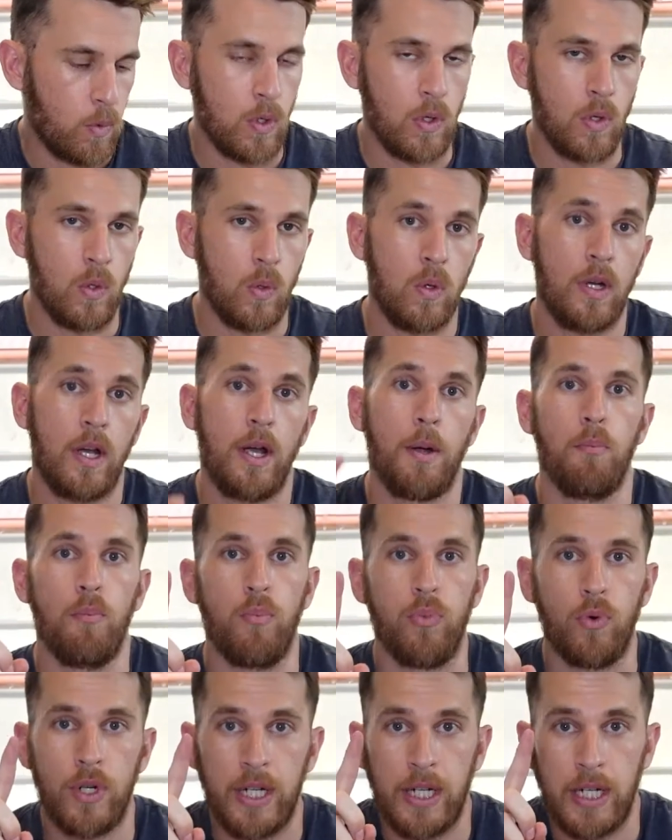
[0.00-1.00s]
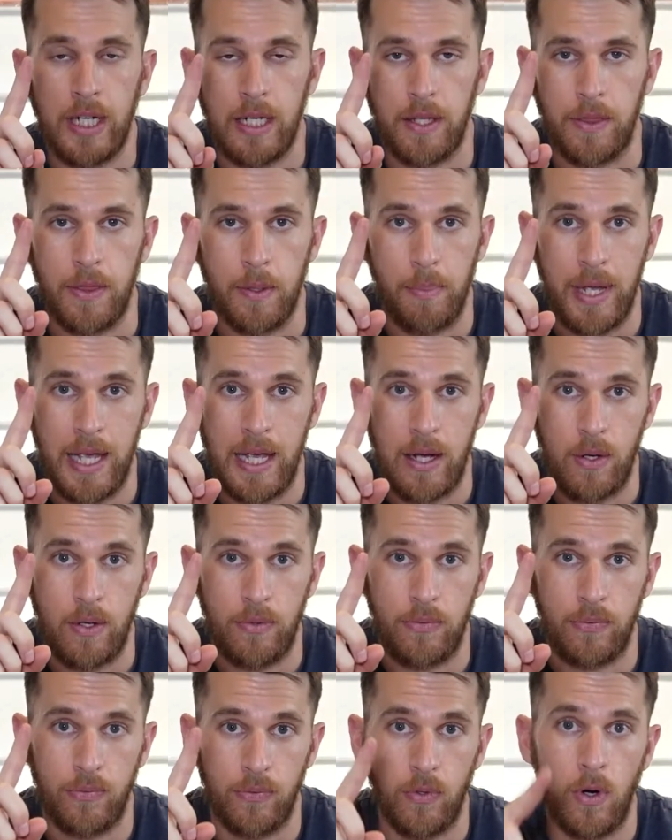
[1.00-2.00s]
will bring the power
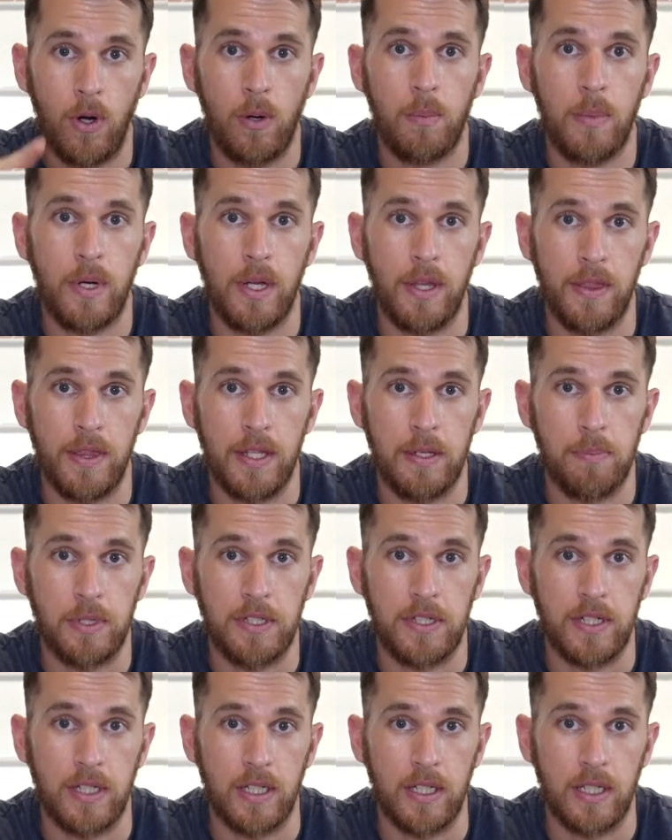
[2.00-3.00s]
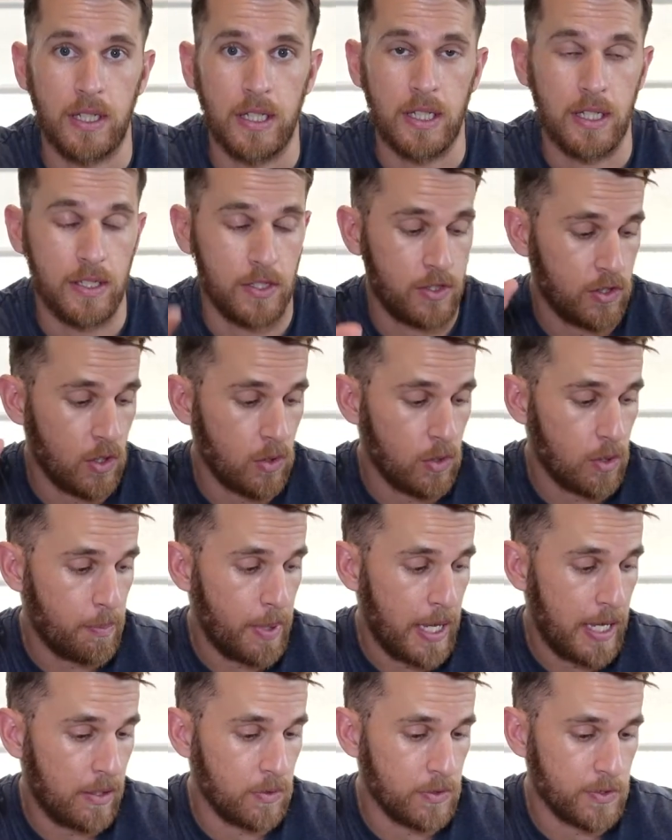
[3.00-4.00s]
from the particular solar
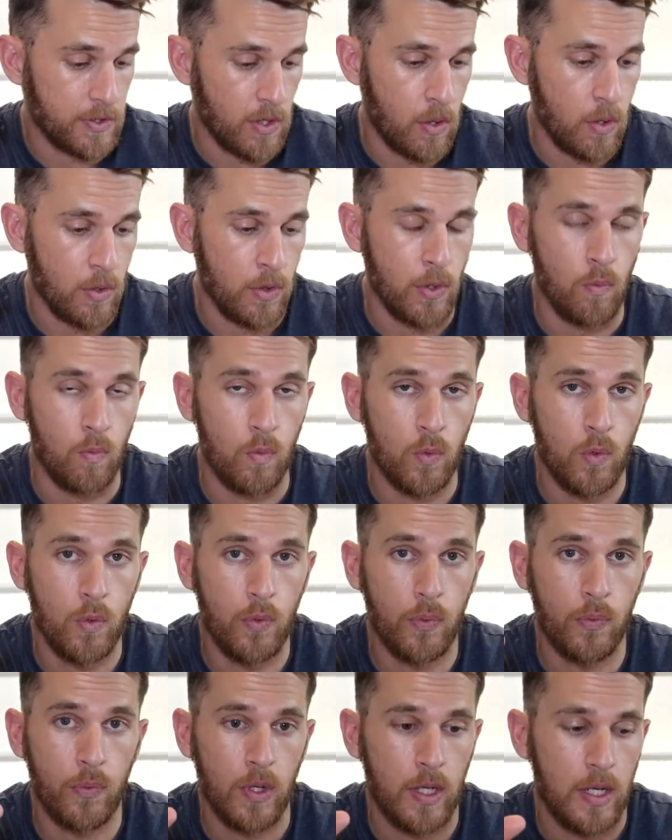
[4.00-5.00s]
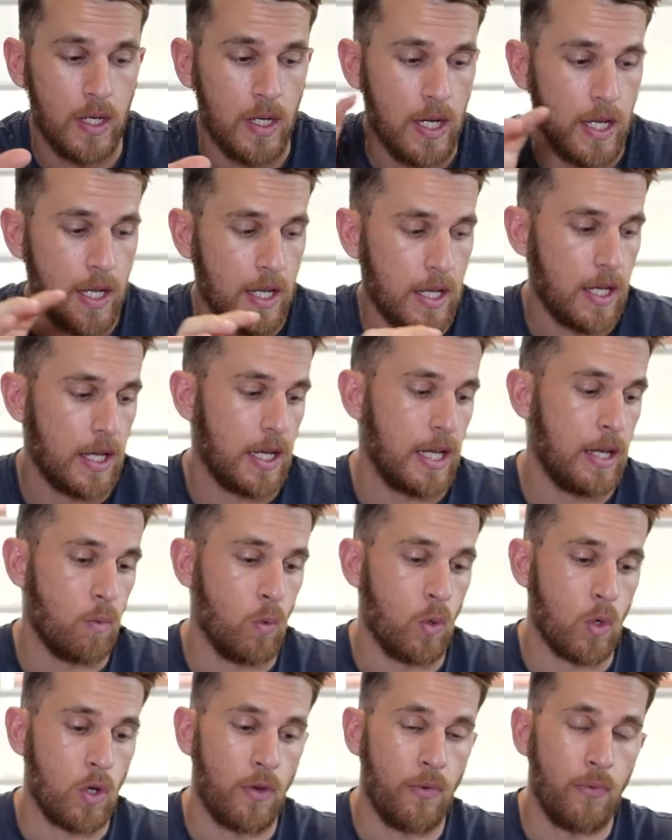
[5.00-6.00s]
panels on the roof. It
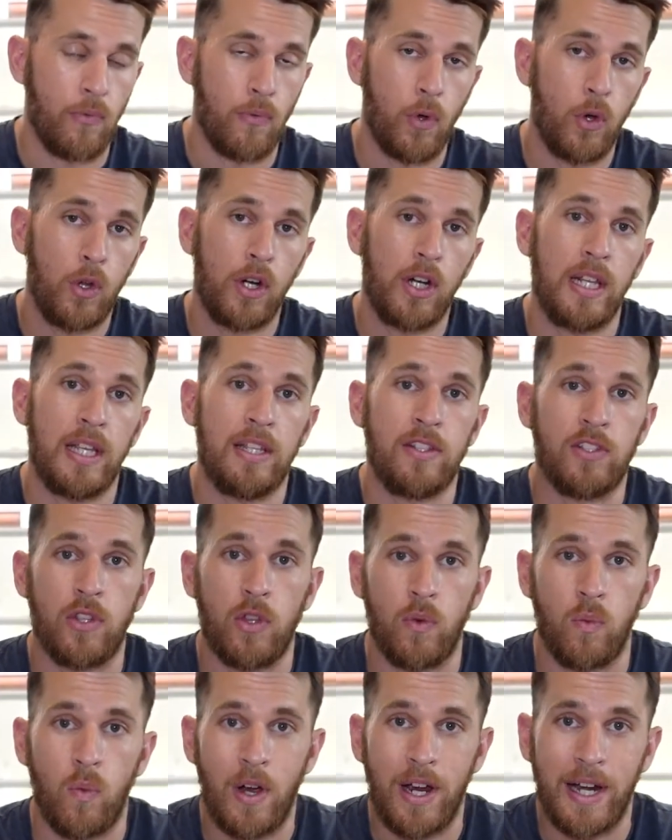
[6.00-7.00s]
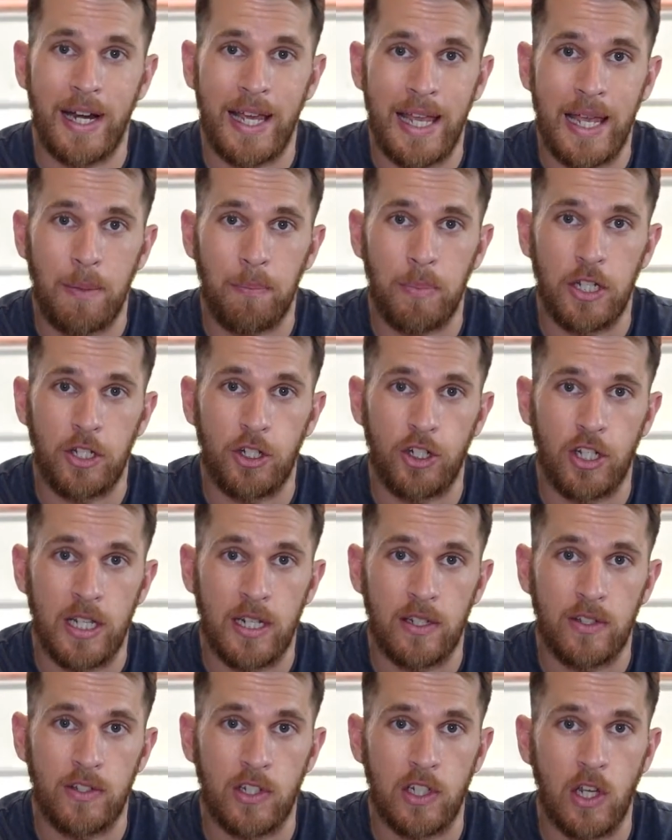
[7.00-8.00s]
will convert it into the right ampage
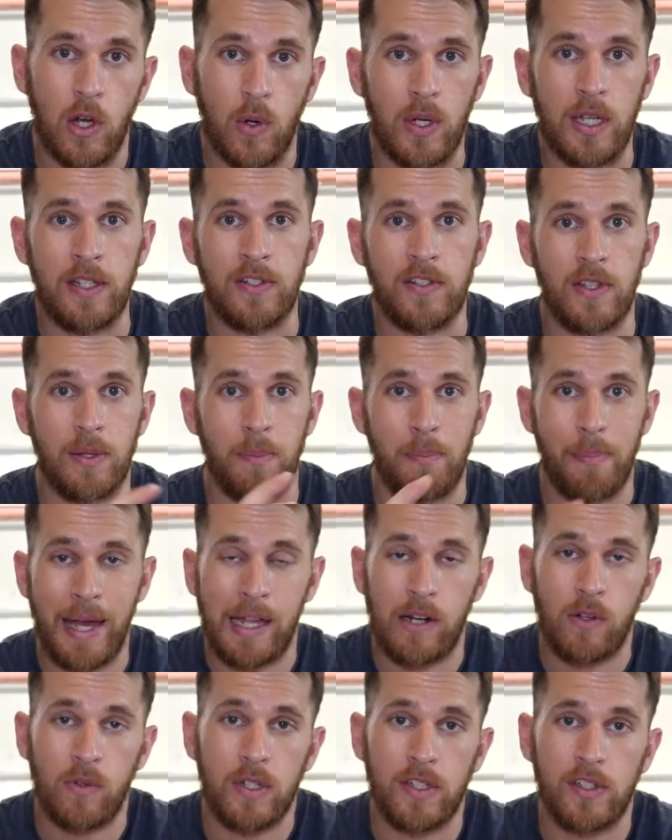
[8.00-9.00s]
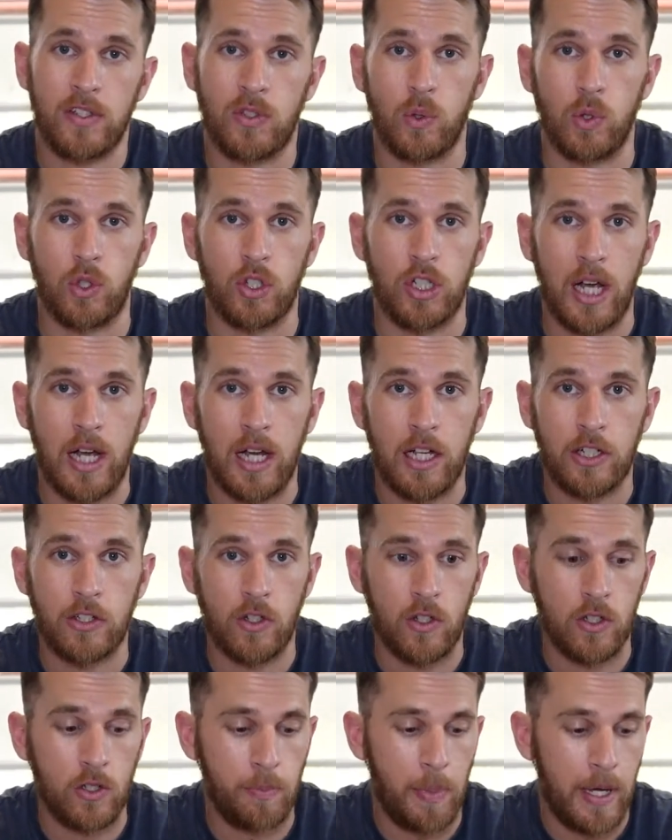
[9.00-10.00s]
needed to go into the batteries to charge
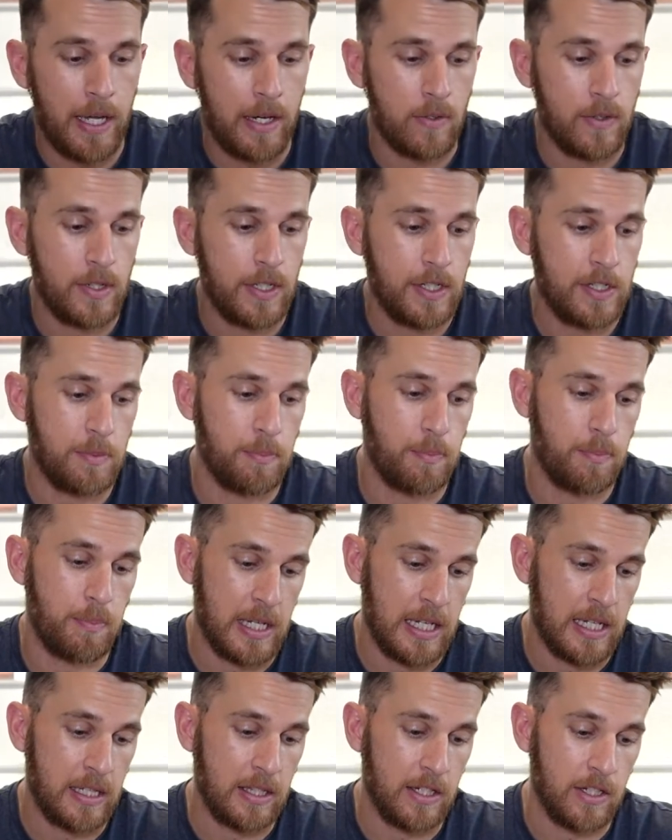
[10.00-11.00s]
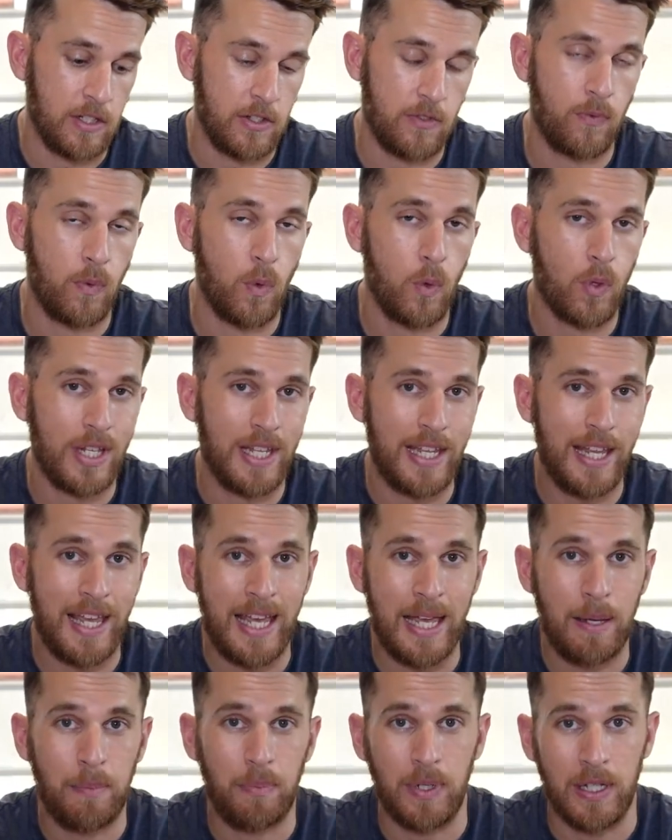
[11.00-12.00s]
those batteries. Being that it's 40
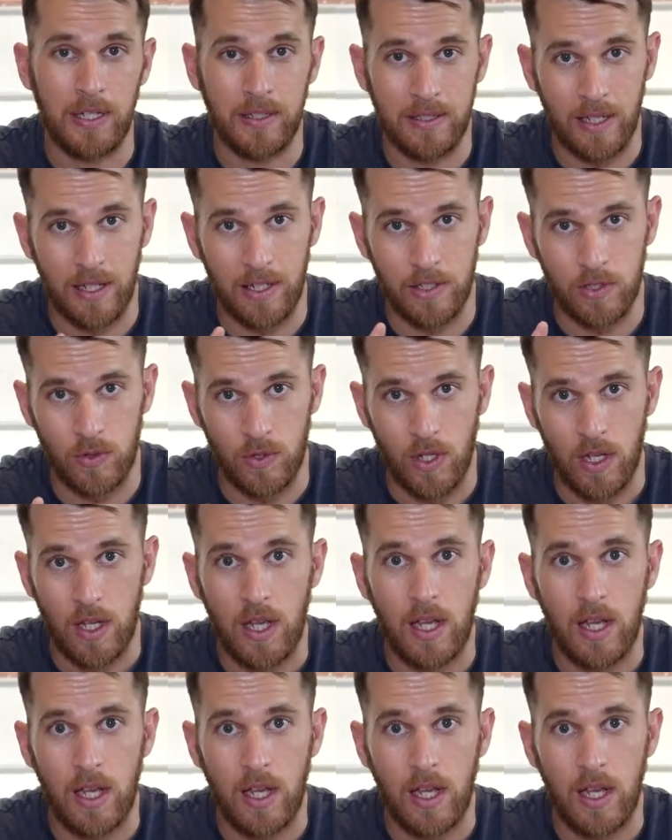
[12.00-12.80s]
amp, it does